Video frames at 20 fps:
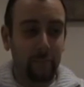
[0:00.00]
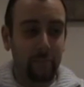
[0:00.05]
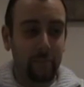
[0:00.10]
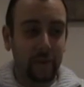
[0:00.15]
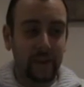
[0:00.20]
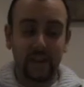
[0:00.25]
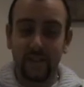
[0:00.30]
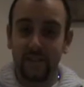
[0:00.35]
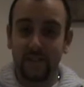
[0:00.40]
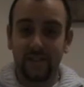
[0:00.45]

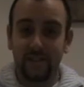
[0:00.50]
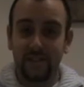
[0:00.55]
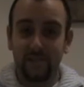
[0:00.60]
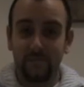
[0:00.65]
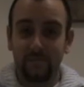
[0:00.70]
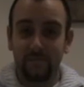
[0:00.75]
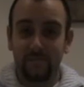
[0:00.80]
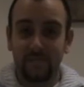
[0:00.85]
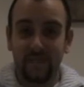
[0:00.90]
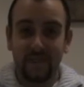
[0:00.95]

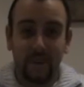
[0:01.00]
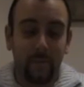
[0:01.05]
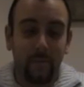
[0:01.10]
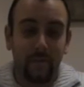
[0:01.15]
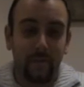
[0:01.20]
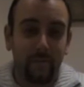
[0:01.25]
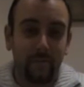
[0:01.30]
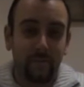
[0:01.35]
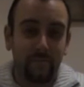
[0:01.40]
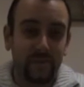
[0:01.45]
Because some
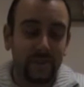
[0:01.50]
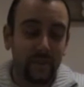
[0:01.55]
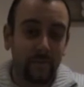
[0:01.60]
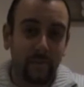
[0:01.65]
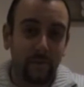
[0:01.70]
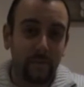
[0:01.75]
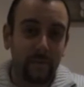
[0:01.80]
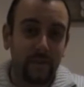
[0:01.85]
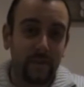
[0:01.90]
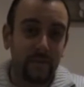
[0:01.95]

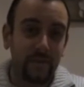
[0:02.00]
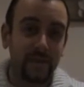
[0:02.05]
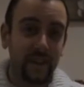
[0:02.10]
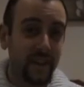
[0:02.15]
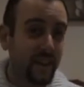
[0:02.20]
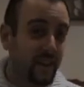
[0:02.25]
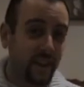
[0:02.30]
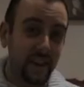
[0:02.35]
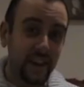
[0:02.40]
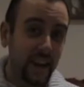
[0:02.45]
of them do
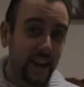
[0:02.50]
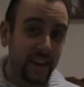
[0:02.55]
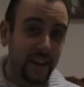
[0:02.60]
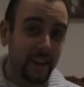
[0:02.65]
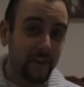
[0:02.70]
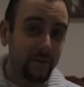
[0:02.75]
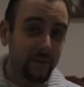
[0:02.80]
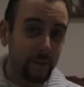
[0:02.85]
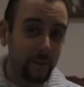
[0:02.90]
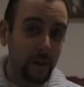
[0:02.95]
say that you can
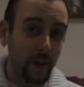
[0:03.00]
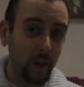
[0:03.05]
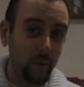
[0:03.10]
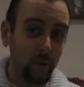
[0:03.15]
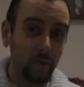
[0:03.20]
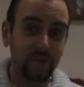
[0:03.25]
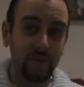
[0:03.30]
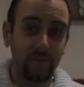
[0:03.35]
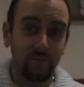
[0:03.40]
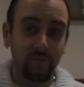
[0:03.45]
have them
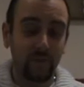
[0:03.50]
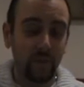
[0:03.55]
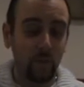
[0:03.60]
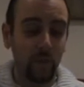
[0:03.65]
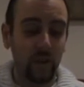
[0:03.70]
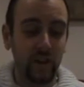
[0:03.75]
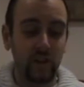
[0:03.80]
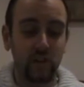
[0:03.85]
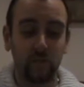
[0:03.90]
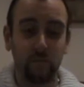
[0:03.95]
cold,
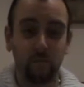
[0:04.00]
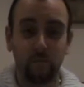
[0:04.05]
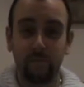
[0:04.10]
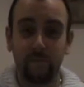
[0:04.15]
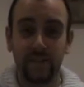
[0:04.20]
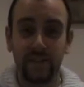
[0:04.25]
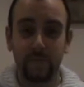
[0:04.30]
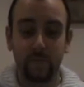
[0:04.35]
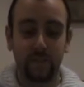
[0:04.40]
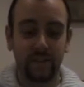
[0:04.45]
which
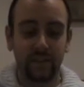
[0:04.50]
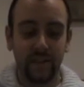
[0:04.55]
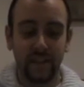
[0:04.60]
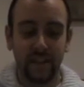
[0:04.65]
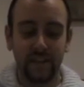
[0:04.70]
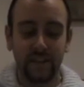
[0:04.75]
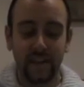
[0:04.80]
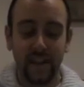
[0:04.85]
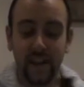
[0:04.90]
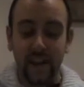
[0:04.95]
this one
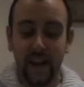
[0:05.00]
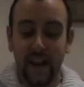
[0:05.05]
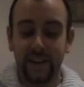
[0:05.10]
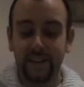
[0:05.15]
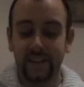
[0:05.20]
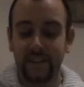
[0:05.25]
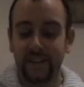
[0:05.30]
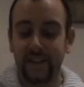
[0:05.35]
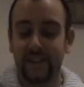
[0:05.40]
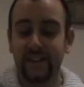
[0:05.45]
does. As
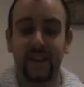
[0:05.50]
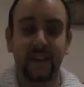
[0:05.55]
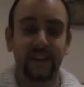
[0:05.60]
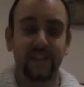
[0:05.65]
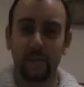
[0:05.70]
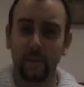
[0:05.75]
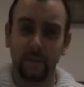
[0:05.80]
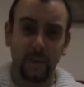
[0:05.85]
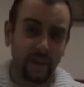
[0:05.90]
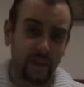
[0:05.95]
I said, I
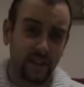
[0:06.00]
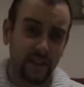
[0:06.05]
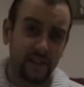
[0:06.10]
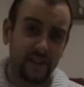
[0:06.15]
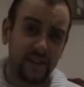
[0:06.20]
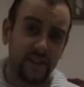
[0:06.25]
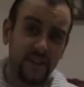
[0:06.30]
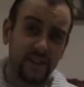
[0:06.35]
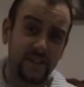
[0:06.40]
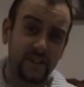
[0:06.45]
don't want to look at
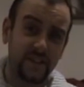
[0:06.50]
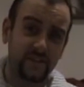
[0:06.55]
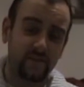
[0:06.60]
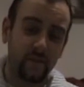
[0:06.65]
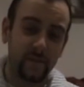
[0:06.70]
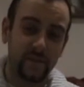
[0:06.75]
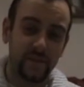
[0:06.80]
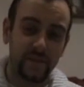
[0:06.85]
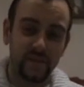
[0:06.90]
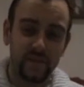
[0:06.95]
the taste
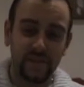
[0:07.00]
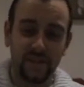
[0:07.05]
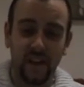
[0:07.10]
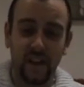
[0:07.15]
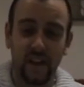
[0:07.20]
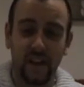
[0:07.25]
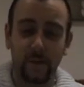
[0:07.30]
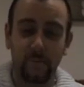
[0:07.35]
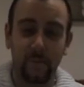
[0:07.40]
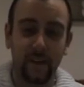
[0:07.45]
descriptors
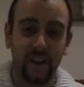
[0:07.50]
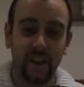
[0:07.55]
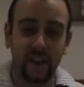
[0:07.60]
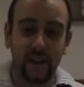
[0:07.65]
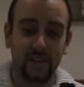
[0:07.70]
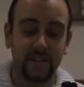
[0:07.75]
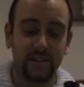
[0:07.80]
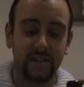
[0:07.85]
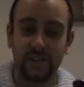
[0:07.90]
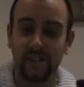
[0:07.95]

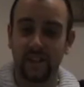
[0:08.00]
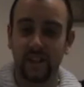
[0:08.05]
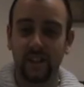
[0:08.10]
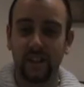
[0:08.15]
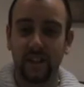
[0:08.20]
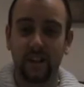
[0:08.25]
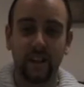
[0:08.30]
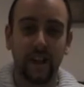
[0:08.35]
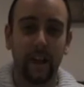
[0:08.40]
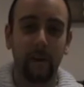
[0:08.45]
because, you
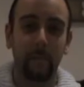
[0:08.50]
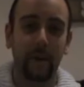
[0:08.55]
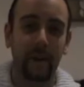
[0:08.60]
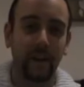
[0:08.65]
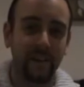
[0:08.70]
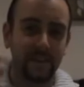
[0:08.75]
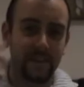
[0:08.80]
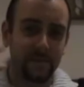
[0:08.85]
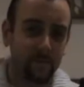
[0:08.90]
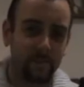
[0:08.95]
know, that
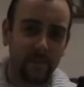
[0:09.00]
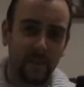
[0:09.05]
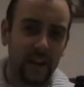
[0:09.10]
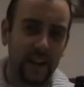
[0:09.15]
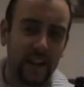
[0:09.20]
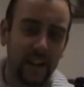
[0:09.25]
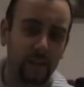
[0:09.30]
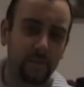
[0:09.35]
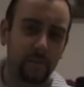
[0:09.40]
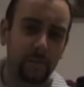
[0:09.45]
might
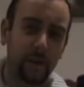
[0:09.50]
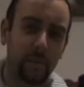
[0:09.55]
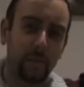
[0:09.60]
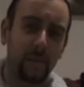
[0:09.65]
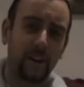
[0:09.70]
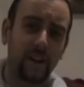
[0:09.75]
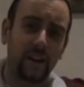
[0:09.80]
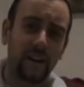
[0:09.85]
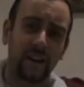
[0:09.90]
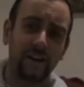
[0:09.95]
cloud my
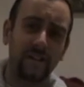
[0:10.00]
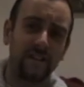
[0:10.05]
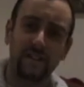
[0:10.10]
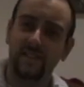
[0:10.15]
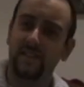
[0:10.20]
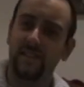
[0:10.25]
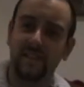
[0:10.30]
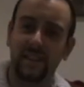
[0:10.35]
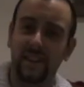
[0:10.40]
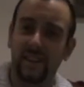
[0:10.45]
mind
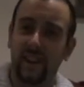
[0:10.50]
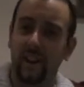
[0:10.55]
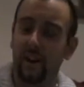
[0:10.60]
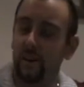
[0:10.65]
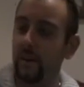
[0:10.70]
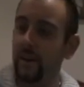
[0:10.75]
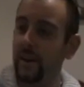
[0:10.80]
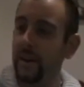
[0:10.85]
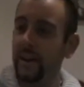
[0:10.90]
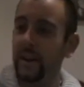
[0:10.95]
and, you
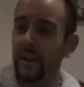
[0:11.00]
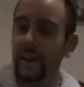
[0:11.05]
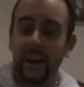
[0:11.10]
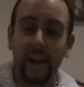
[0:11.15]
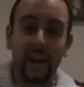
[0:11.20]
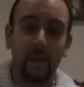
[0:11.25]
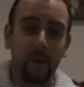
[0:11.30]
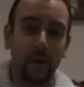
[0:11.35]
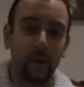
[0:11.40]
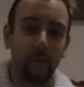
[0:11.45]
know,
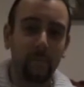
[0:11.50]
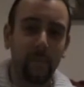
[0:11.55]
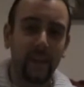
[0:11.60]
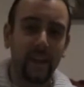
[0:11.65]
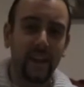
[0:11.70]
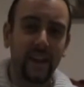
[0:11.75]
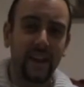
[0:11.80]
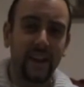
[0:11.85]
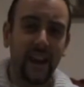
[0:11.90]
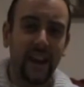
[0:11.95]
it won't
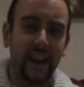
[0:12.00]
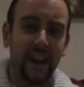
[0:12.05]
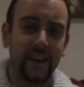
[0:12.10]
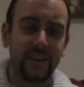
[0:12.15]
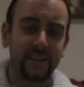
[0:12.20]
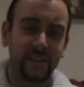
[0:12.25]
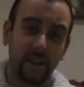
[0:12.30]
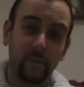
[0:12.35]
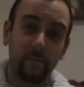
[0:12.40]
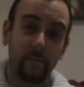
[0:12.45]
be
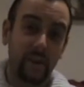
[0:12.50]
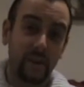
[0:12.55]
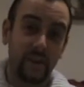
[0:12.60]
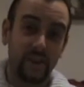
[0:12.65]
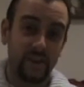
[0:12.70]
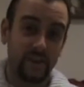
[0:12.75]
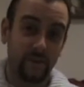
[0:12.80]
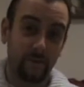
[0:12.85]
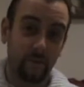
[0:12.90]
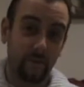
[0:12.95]
as
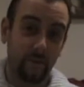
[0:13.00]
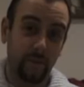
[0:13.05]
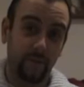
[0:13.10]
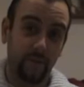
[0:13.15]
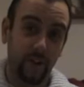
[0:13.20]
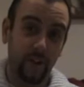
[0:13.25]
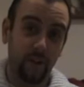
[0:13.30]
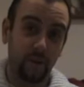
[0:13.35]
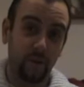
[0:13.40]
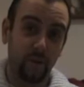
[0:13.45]
unbiased of a
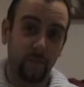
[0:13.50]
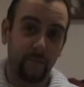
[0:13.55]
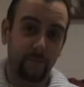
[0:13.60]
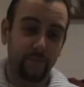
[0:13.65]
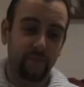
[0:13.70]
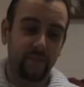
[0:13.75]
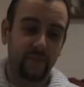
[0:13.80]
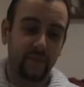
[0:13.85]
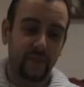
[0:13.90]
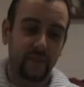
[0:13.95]
review
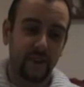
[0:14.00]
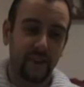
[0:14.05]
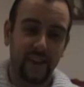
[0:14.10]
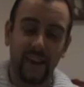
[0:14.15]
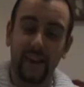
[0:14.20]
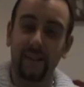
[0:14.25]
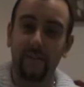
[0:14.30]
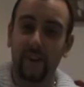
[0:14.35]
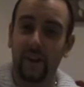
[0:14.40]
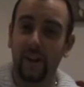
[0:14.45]

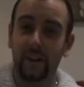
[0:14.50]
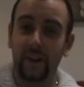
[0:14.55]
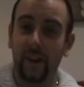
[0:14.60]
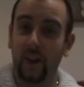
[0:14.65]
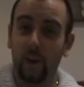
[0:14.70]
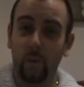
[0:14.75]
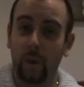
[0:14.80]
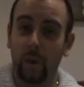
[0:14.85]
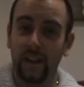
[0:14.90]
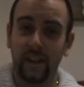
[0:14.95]
if I
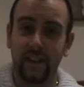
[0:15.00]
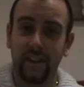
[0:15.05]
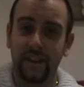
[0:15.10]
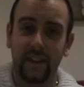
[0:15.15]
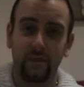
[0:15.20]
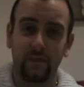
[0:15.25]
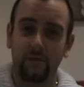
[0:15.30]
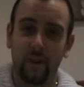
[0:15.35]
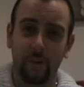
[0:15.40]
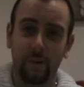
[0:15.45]
know what, like,
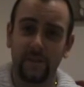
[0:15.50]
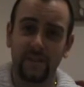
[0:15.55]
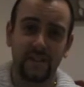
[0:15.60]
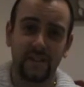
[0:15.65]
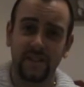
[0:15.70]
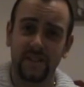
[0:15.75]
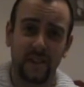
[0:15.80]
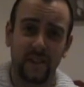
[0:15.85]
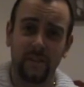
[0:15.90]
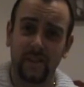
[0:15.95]
the aromas
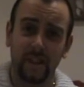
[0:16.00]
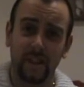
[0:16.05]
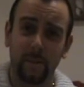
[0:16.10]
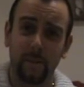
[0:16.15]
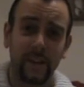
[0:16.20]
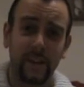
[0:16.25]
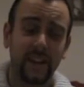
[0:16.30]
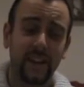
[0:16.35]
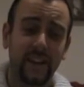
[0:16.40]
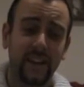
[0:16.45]
and stuff are going to
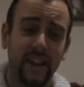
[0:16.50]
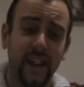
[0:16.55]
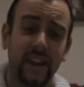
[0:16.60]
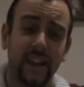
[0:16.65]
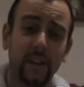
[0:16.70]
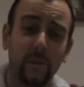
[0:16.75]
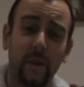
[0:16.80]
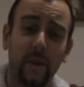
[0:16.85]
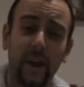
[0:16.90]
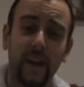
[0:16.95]
be like
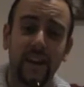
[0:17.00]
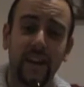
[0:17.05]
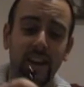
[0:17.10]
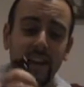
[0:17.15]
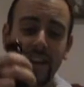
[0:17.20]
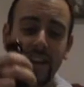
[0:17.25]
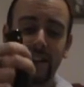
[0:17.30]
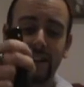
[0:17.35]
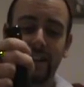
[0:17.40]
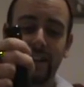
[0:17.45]
anyway.
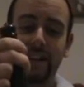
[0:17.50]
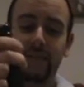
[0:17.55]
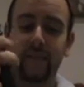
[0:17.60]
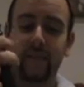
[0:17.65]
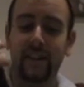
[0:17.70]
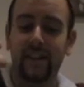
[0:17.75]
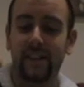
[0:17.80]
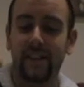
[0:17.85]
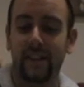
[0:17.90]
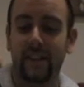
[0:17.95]
You know, the
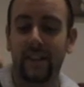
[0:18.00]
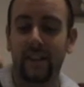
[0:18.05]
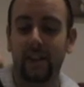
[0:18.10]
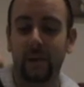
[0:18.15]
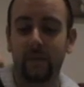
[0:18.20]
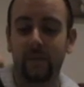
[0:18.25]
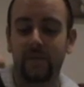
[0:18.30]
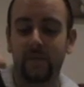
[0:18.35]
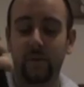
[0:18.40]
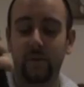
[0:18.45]
fact that they
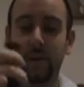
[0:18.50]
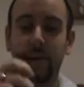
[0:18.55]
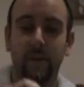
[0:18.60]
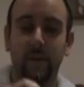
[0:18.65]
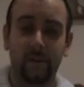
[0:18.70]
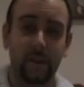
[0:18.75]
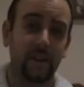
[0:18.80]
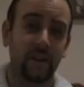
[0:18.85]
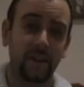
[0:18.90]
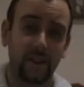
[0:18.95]
go into
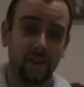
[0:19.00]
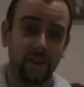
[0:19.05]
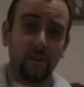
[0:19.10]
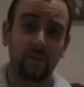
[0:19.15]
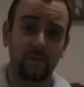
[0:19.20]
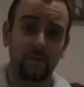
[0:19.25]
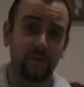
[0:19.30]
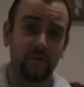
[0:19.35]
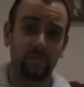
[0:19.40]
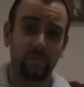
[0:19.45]
a
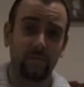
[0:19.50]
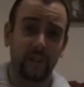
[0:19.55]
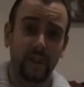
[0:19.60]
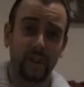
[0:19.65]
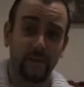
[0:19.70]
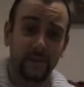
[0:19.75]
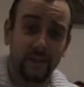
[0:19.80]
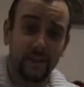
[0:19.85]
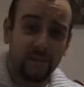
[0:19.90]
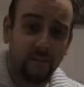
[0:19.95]
huge,
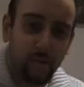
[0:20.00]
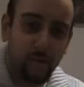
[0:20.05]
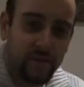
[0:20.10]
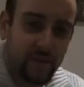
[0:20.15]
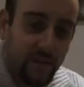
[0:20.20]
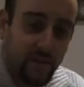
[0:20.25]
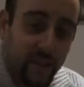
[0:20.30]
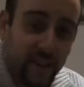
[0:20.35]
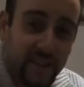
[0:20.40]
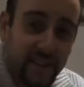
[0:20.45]
like,
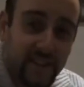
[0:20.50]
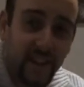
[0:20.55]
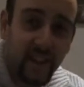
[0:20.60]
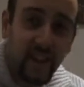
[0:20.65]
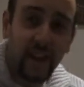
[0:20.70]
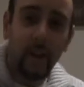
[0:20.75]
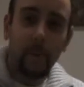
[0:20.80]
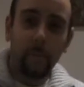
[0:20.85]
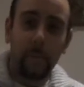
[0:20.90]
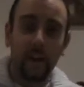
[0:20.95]
description of it.
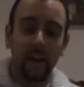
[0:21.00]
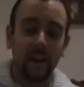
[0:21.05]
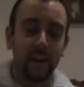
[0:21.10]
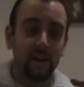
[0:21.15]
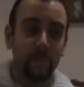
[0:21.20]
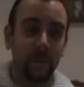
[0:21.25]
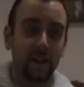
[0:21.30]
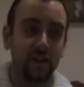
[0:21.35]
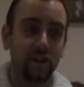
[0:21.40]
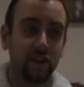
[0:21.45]
But I'd
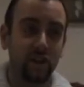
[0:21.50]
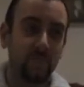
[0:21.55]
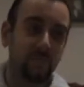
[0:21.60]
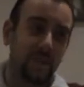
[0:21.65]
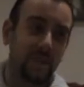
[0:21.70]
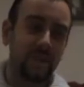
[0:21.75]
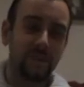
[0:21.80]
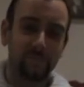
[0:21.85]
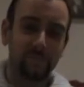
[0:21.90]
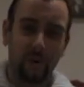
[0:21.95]
imagine
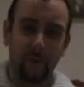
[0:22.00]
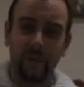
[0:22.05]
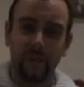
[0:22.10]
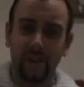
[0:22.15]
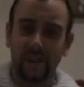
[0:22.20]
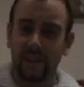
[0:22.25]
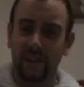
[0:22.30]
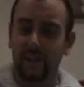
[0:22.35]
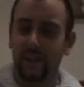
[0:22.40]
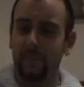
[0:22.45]
it's probably
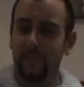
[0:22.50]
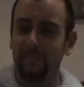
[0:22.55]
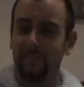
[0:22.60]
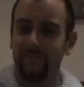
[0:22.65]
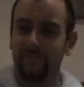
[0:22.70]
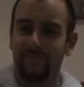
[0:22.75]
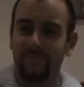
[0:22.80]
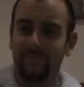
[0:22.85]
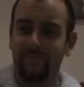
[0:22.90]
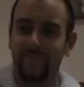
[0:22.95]
going to
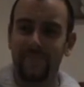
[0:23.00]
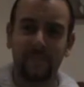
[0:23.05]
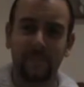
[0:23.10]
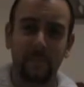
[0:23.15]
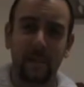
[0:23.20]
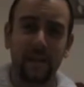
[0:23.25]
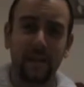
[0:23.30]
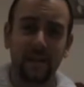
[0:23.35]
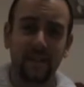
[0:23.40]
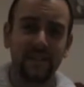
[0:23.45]

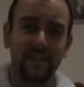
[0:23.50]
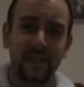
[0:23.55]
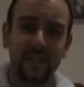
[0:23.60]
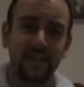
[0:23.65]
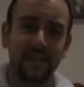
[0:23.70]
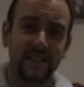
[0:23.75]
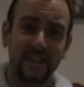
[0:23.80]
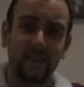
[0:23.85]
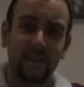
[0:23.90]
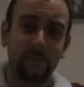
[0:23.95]
smell and
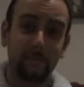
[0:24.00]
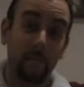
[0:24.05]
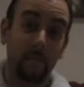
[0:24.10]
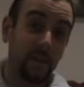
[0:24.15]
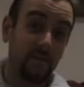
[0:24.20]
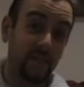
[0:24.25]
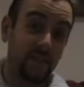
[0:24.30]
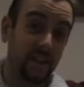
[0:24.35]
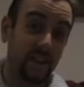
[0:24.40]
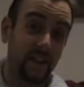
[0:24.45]
taste like
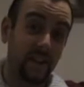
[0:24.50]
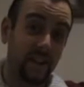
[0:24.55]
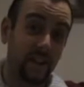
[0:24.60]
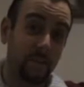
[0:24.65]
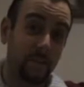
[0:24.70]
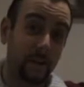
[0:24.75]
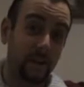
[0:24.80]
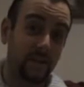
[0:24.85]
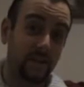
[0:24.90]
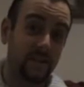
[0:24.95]
most of the other
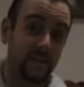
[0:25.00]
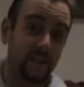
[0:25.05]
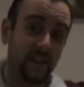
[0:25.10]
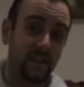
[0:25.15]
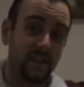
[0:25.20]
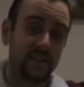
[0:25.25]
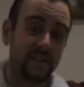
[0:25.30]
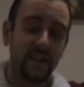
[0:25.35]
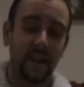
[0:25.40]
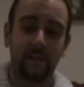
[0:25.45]
mulled
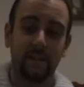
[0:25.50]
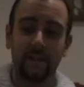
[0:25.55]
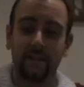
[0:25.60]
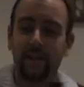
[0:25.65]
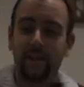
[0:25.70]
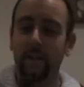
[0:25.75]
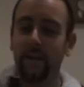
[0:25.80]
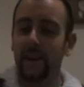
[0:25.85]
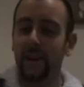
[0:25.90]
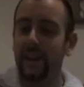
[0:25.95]
ciders out there
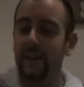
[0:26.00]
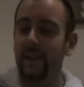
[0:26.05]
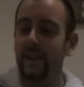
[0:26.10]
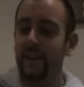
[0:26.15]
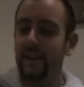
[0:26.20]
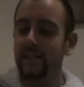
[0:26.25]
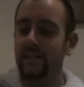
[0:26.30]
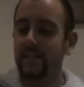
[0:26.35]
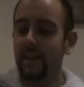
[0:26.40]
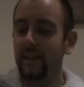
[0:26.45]
anyway.
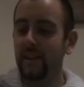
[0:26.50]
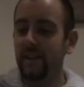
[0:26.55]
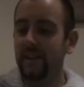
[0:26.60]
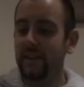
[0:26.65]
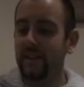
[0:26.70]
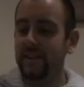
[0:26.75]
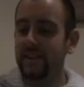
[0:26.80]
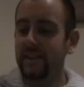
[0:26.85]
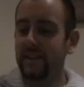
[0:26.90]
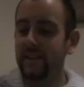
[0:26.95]
So
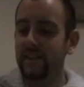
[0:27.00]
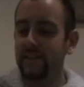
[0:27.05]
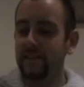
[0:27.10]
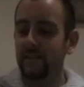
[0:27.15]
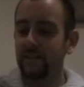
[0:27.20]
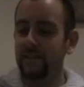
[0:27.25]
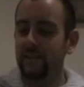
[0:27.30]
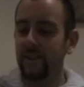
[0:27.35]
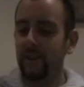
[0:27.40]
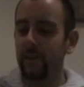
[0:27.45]
let's get this
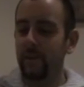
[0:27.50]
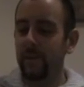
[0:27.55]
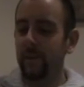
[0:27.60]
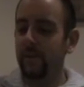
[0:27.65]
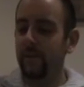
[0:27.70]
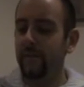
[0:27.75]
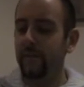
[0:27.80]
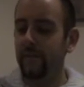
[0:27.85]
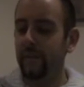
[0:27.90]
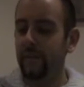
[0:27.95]
old top
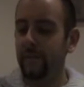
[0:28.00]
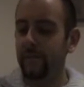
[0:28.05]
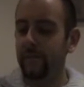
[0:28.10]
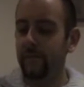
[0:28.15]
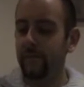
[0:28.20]
off.